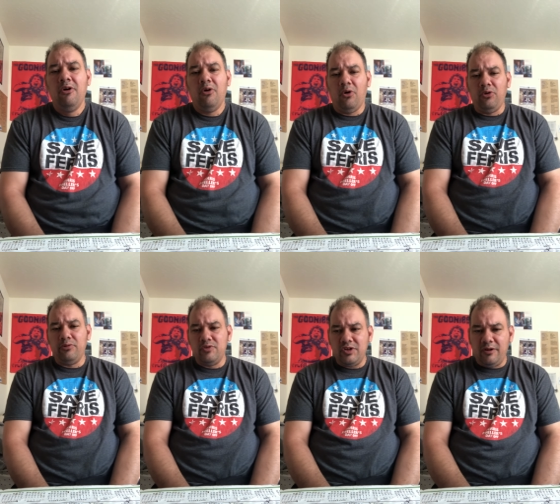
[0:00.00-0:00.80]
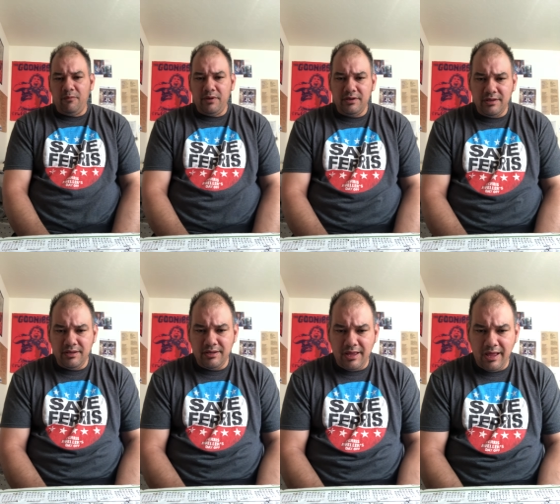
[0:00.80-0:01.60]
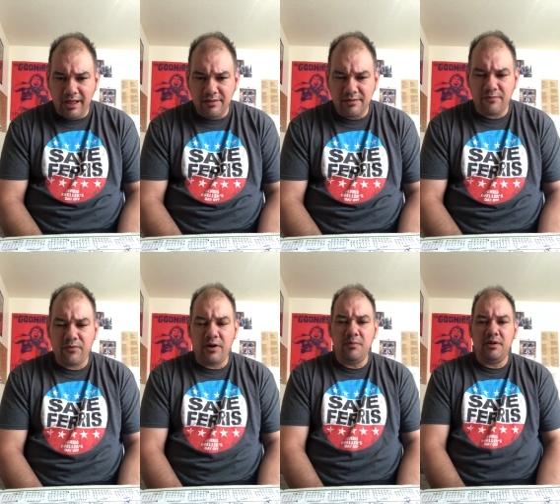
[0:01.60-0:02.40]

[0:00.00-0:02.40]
older gentleman getting cans in front of me,